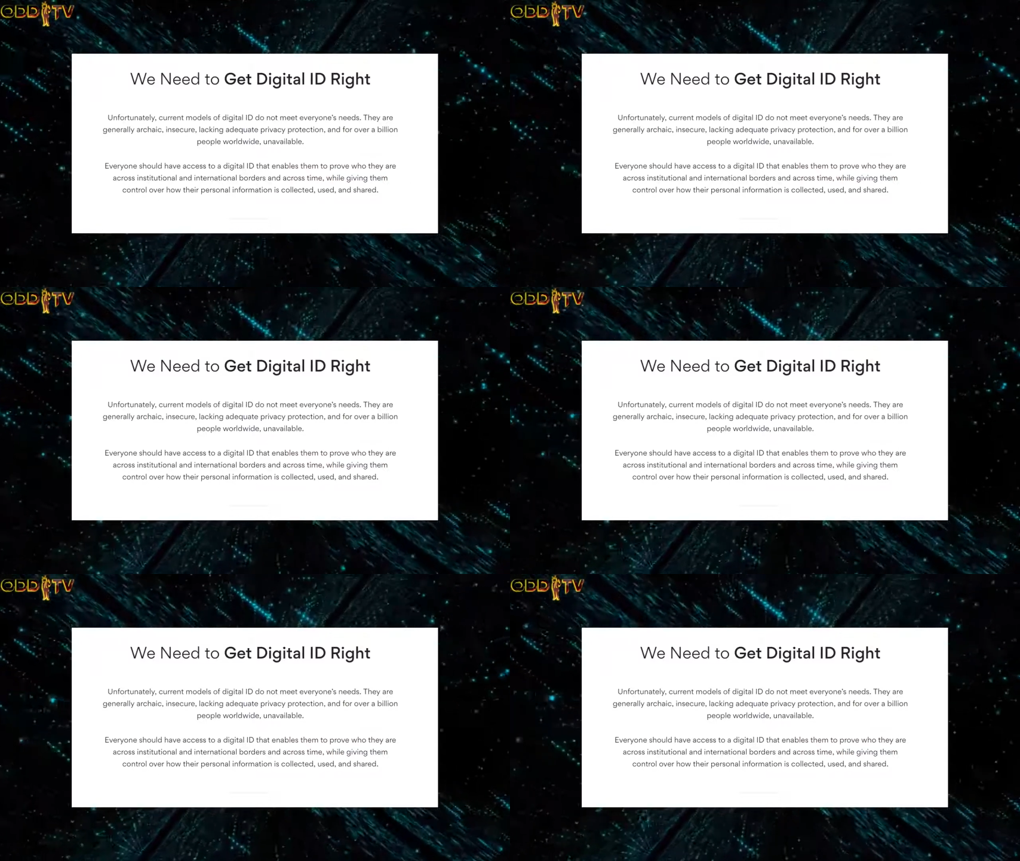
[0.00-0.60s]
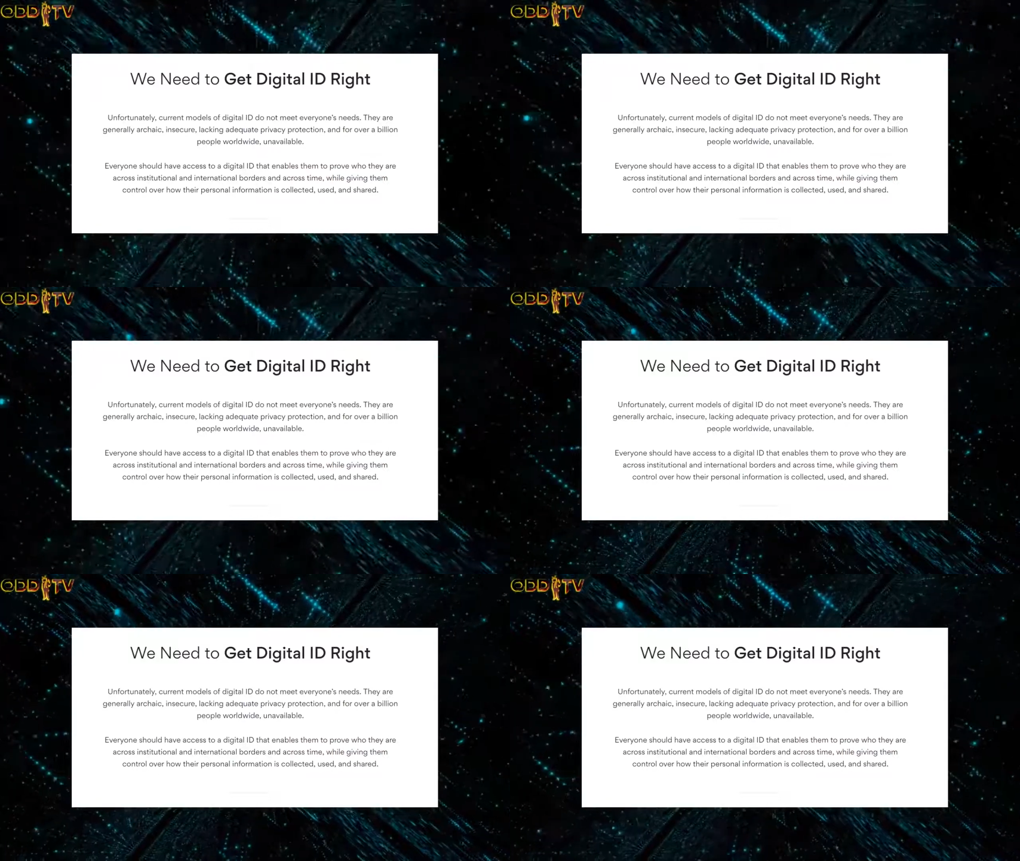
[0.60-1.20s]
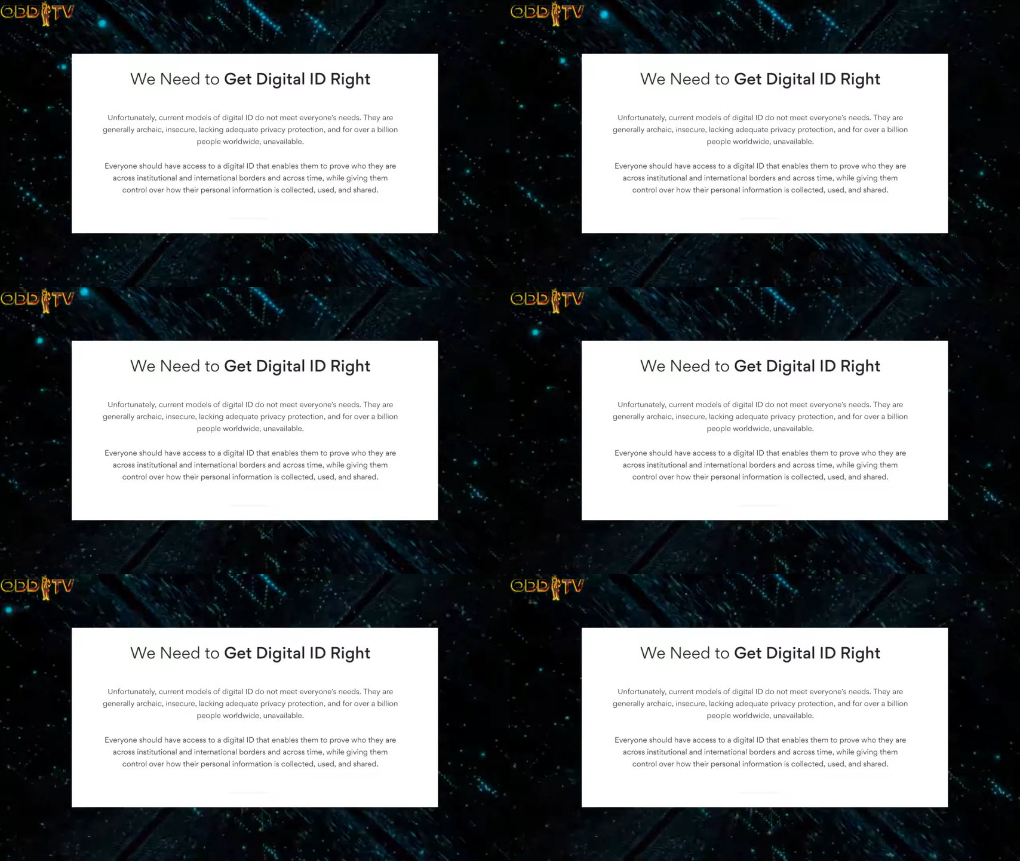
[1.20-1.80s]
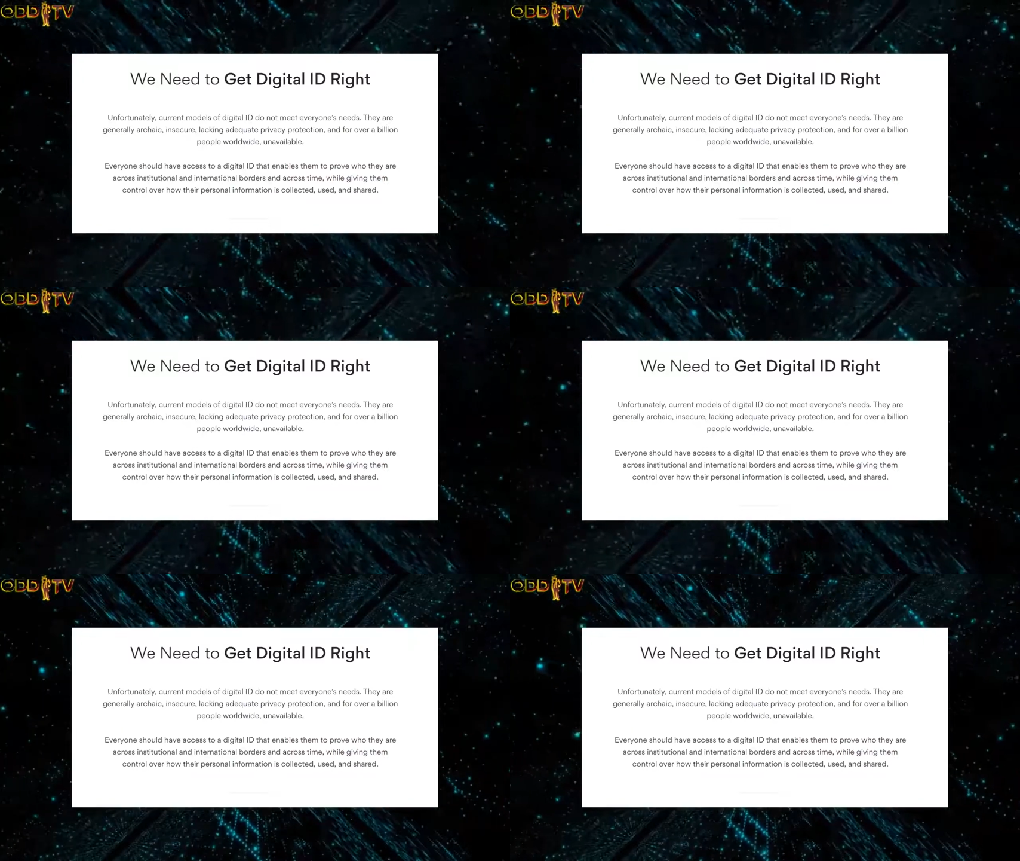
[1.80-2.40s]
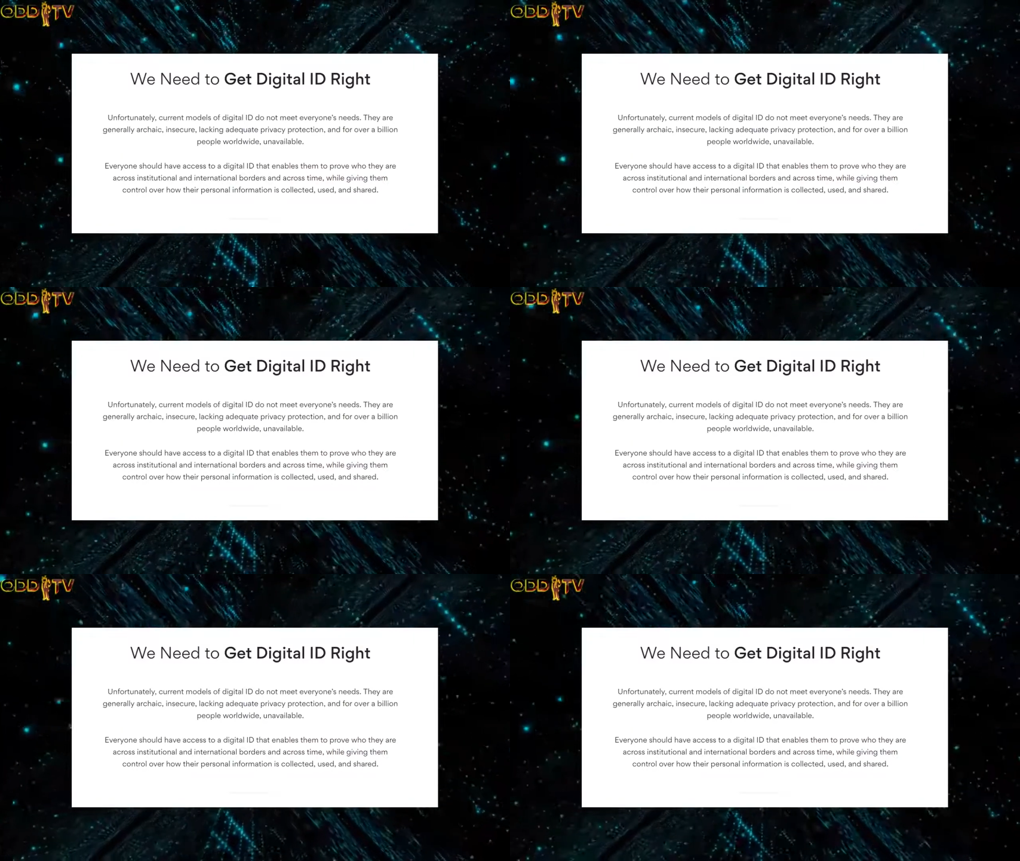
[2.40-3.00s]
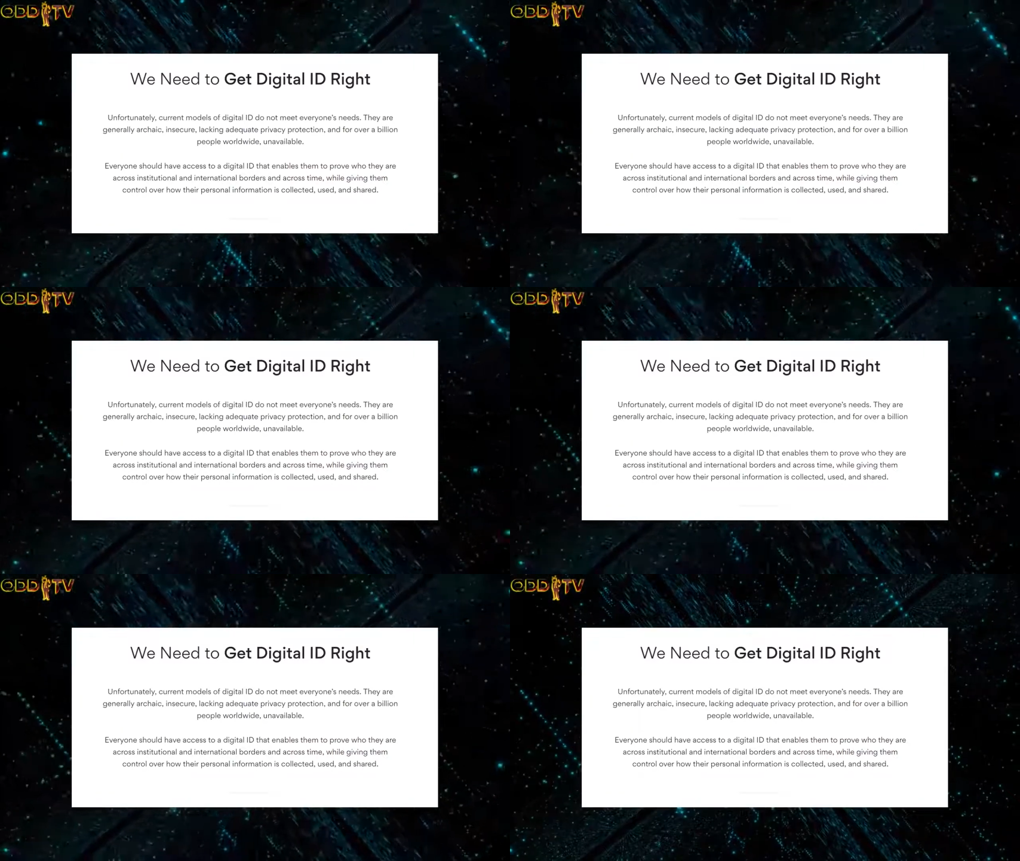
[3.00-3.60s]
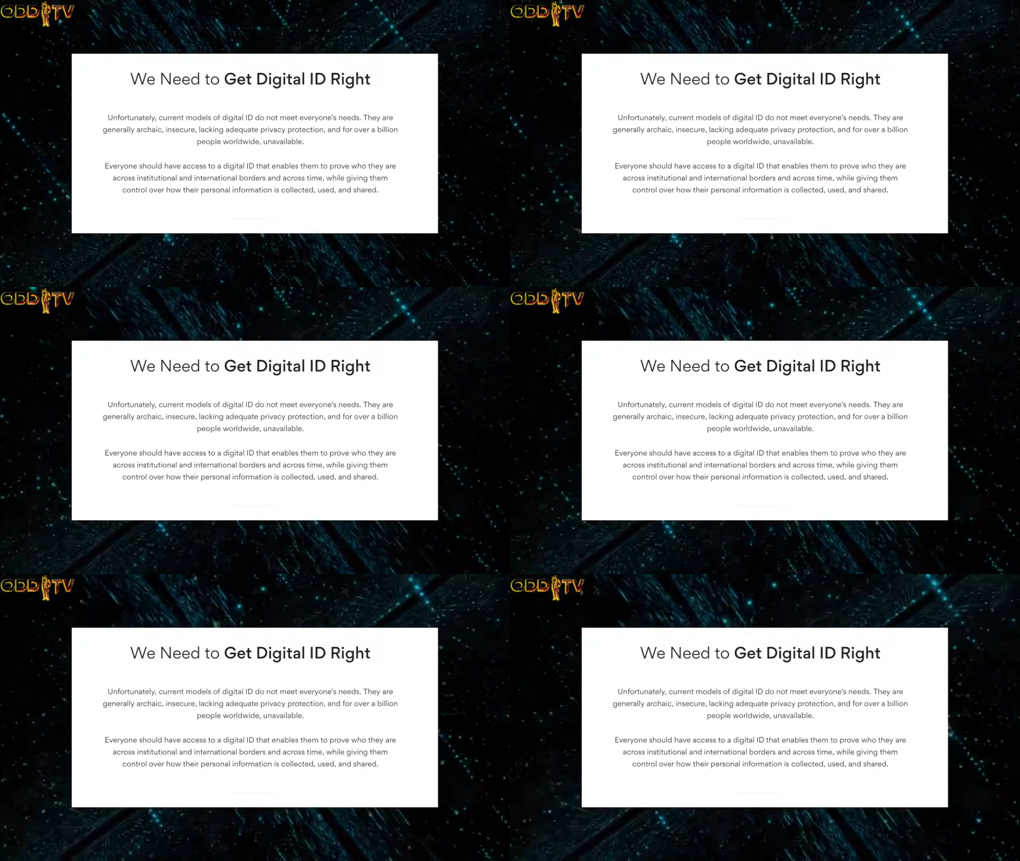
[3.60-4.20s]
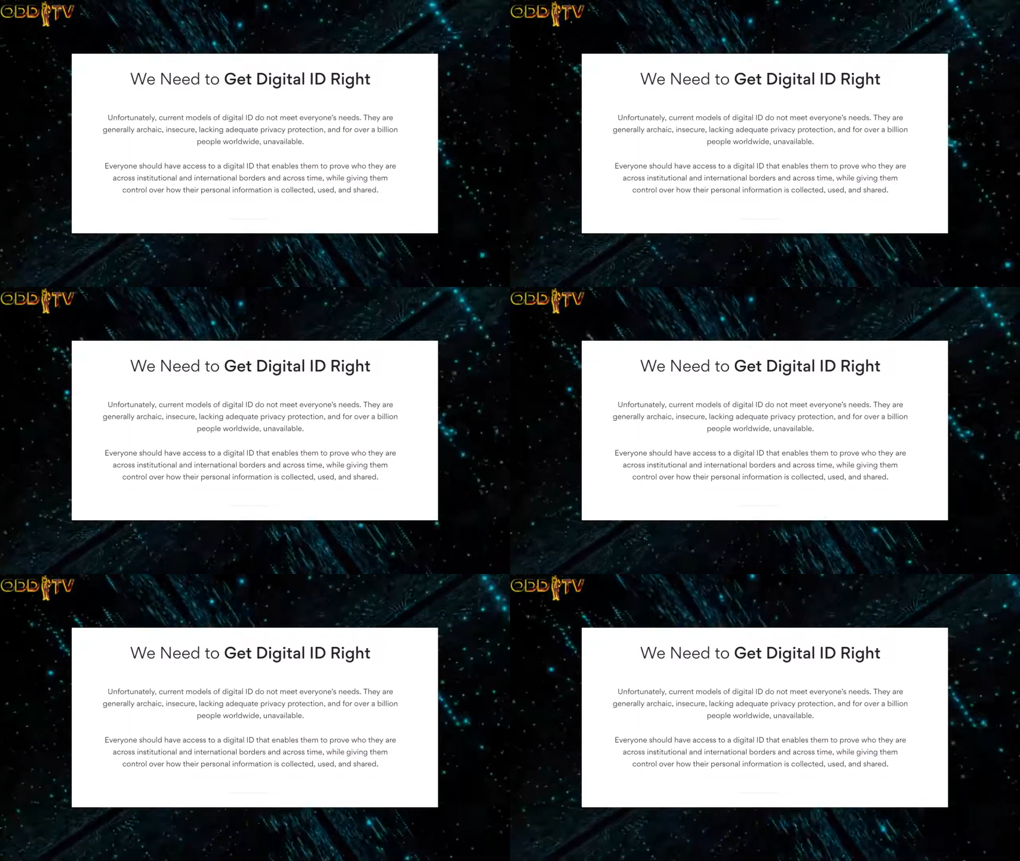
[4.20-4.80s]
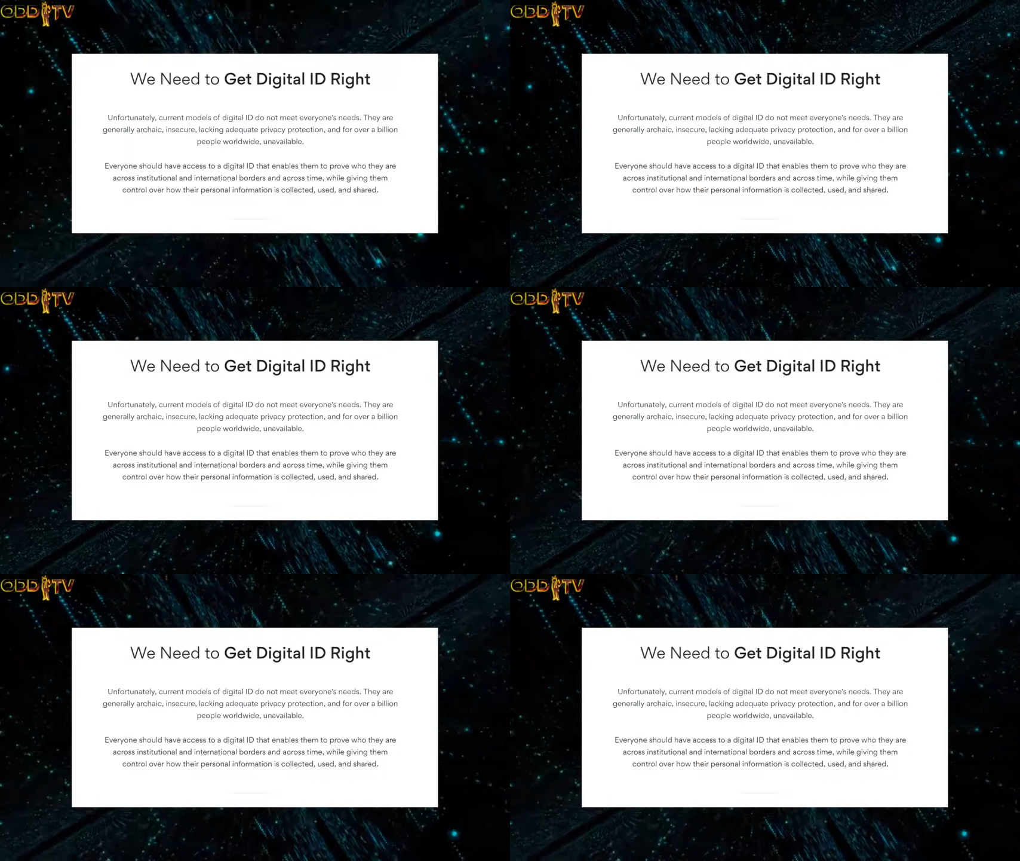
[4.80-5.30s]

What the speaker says: (no speaker visible)